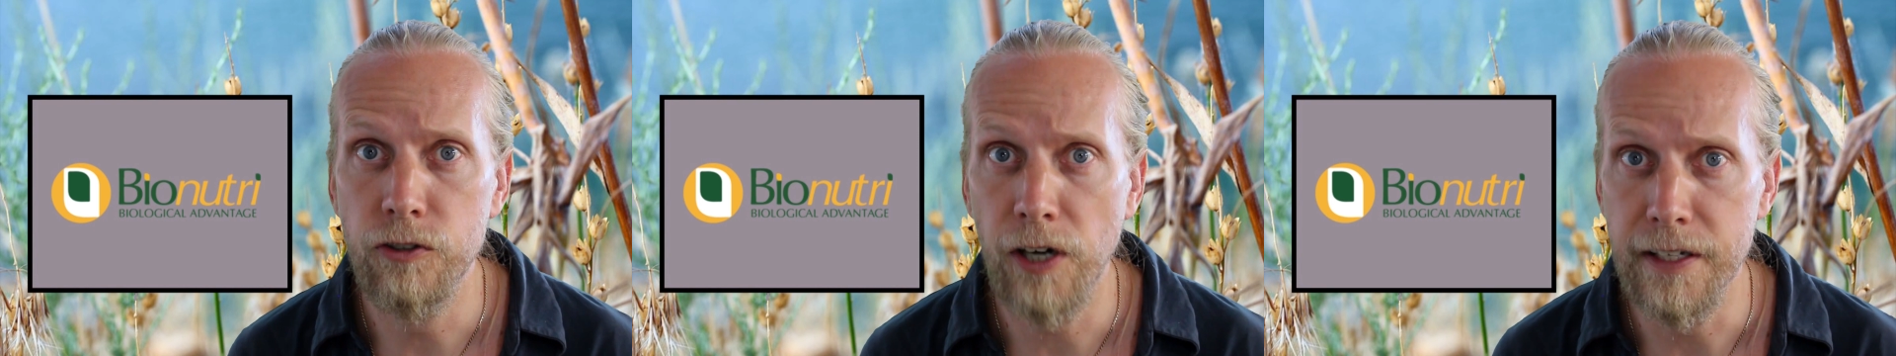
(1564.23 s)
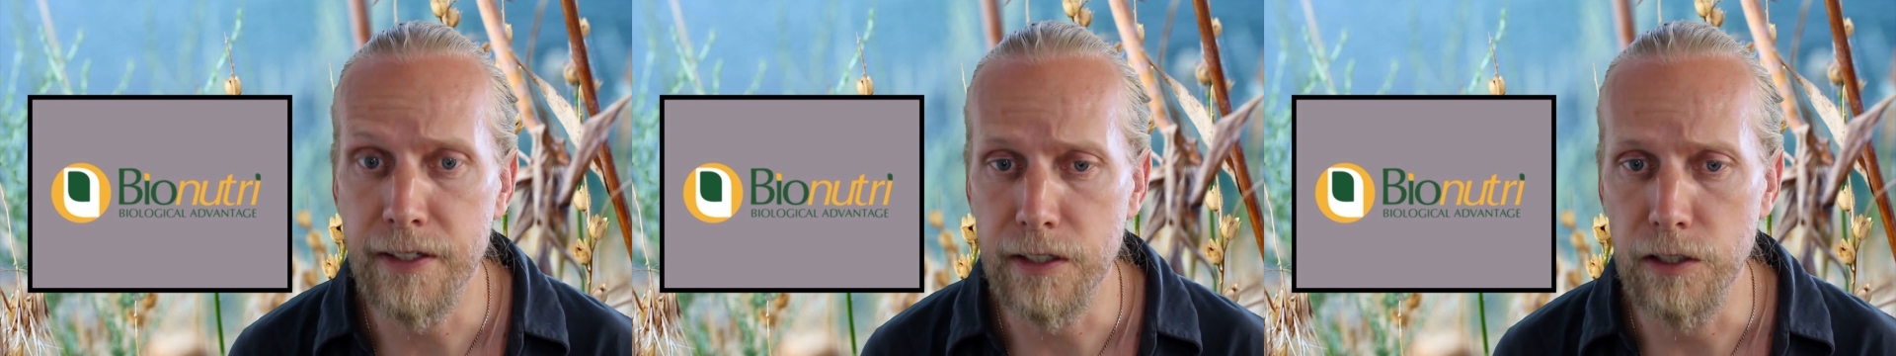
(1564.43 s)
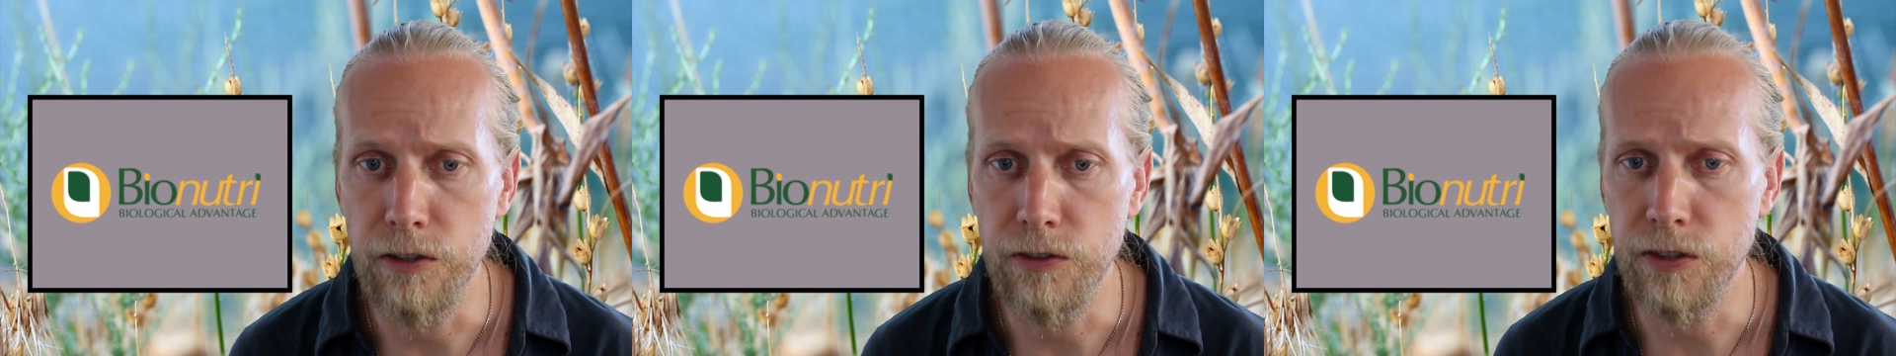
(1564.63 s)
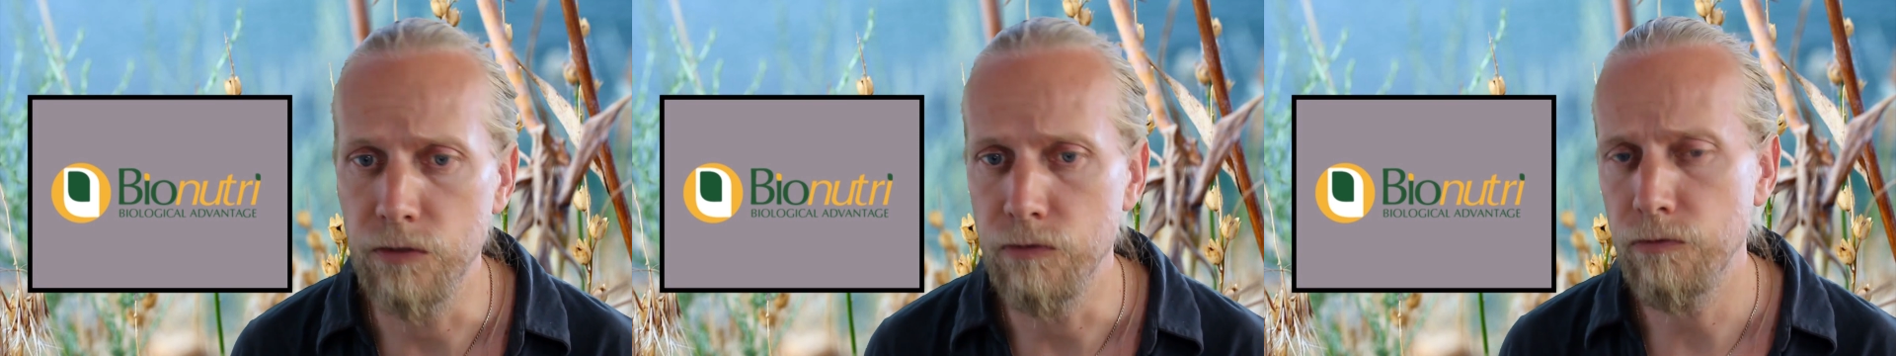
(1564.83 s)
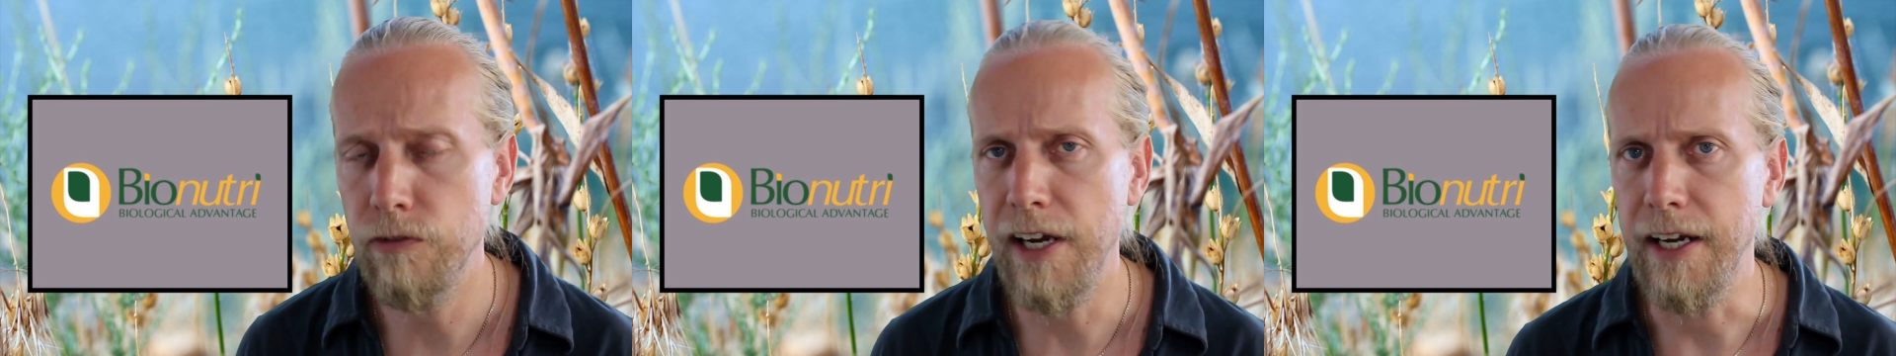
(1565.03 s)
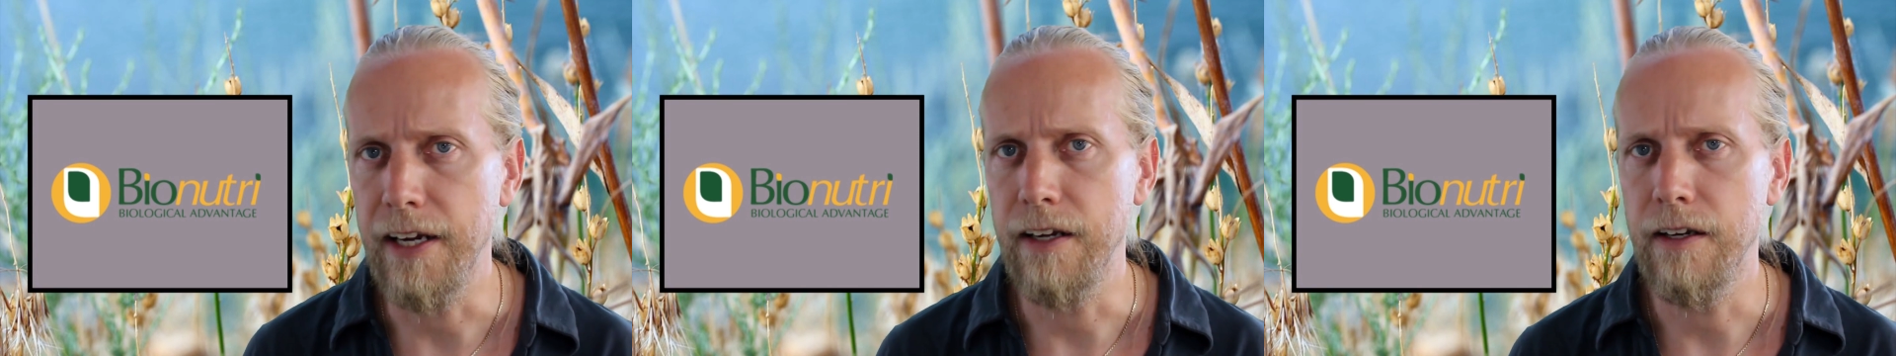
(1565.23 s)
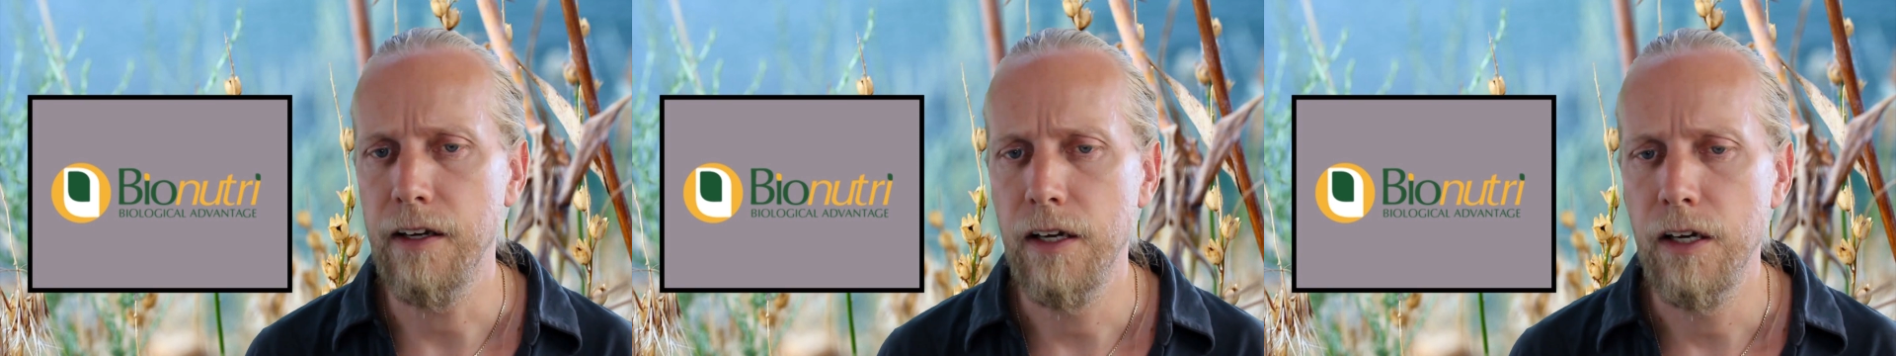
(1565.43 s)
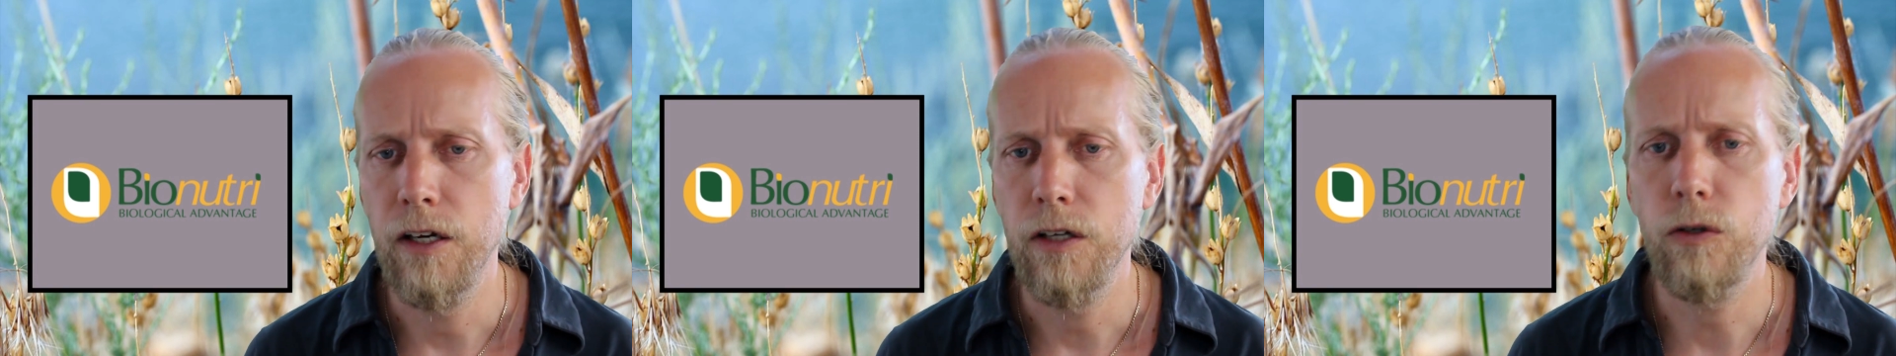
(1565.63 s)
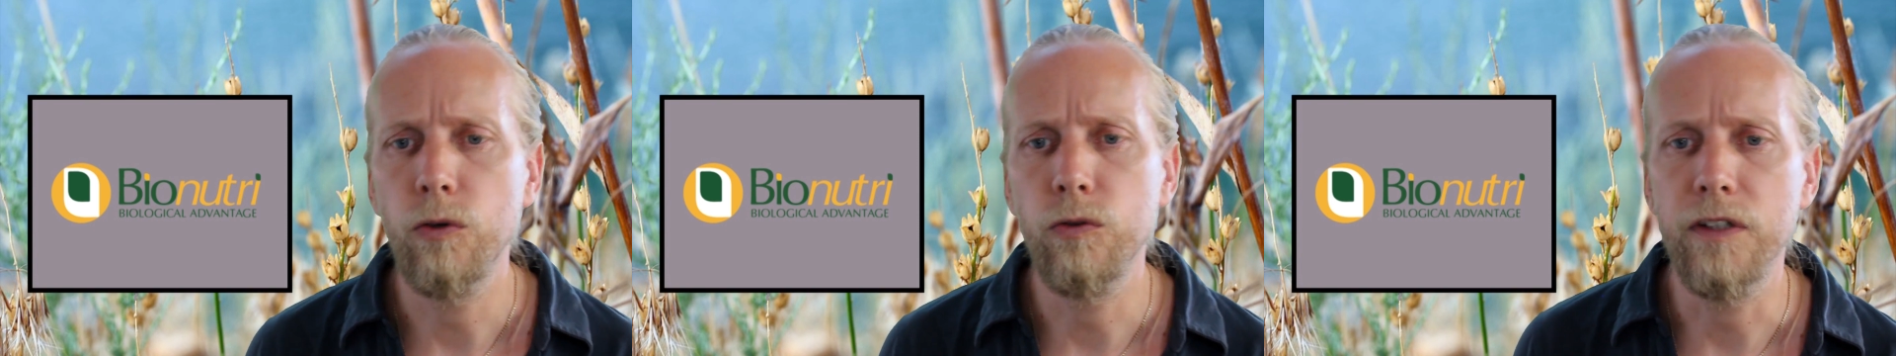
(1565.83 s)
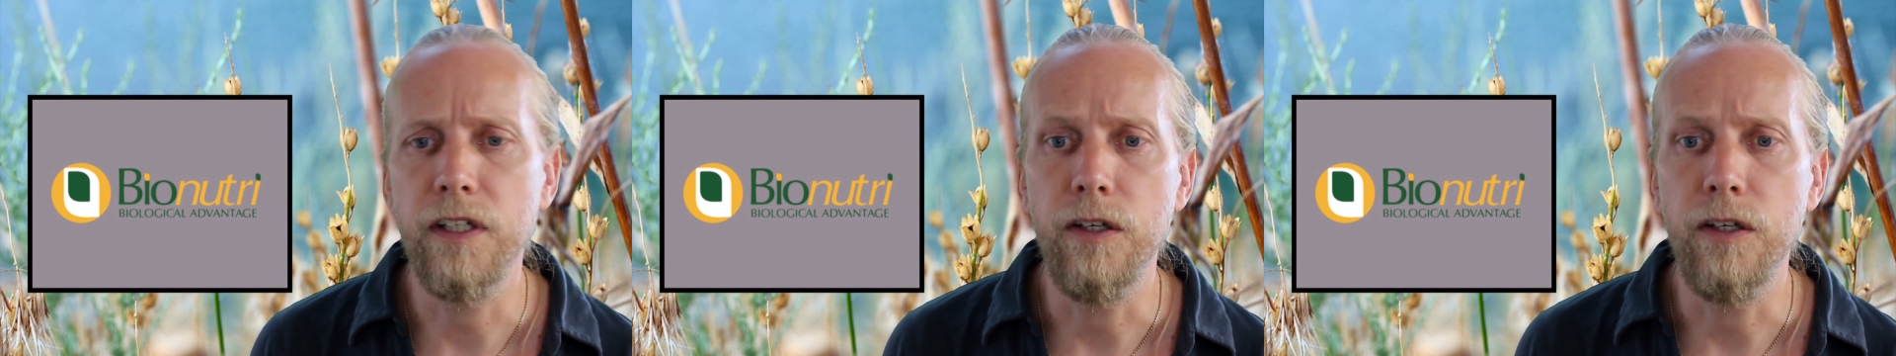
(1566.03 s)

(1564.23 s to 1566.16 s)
translucent ring called